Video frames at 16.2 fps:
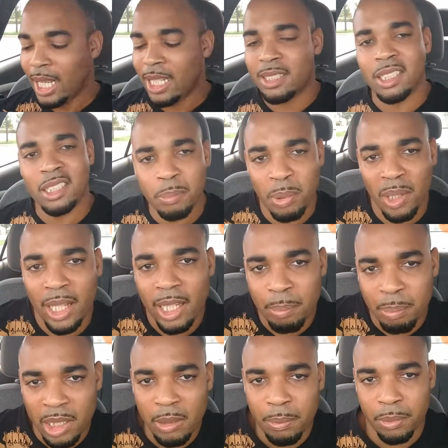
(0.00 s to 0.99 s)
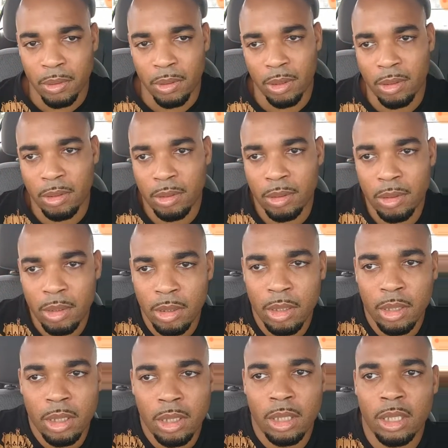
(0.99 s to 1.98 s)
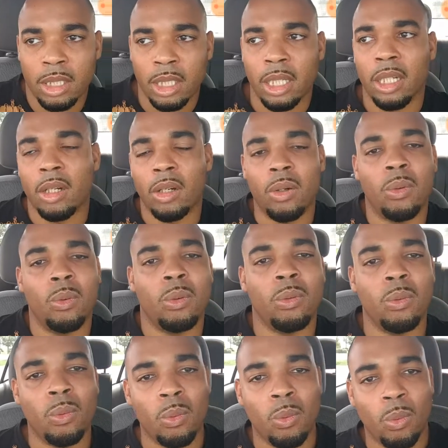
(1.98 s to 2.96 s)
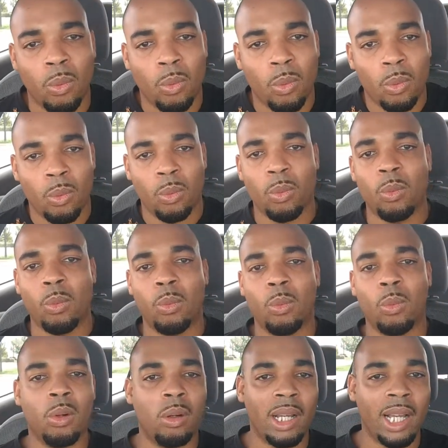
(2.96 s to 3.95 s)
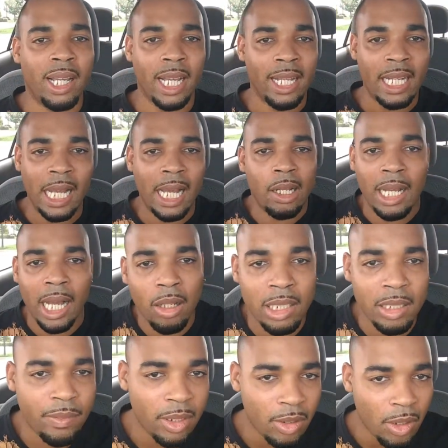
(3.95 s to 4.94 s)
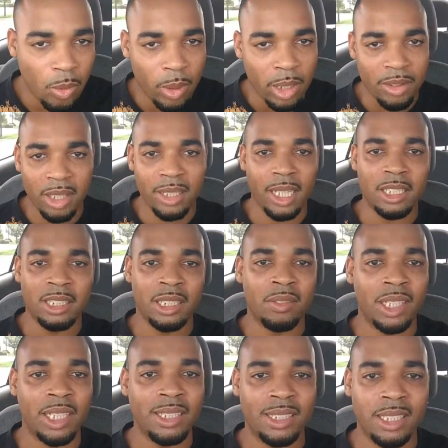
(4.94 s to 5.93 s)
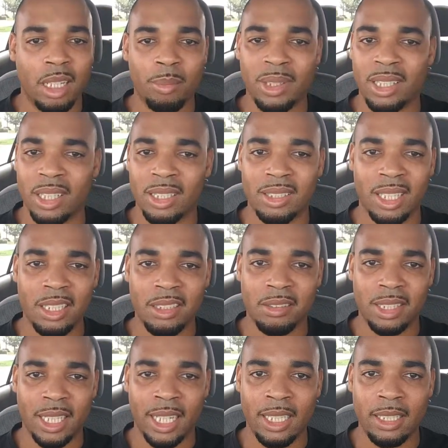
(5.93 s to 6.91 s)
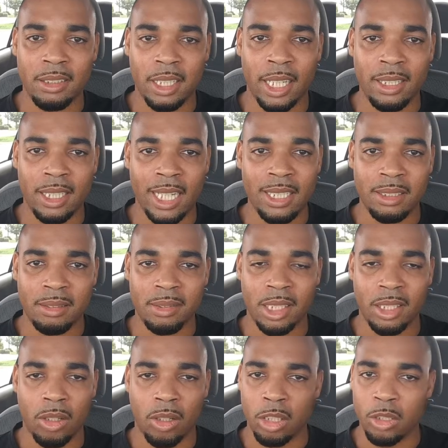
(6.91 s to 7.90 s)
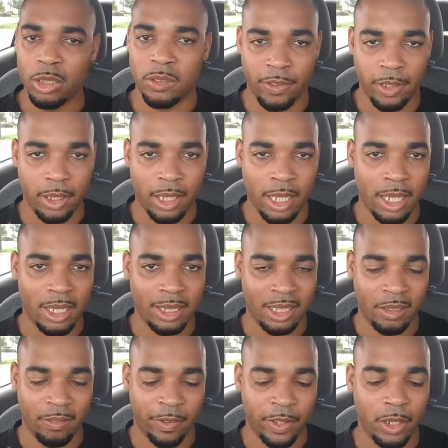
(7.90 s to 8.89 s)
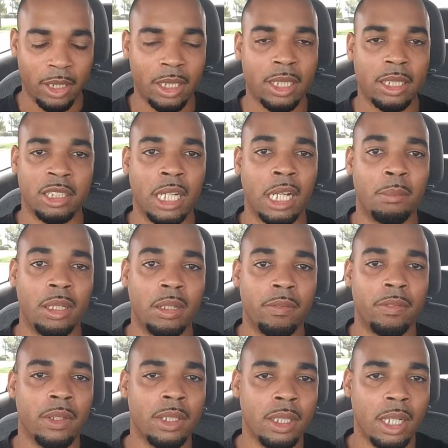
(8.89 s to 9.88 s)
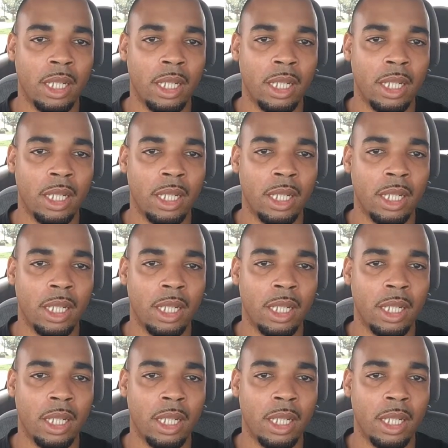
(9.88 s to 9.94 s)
As those Black people, you know, and I'll even go with the Nation of Islam, because he's Luz Farrakhan did a very good job of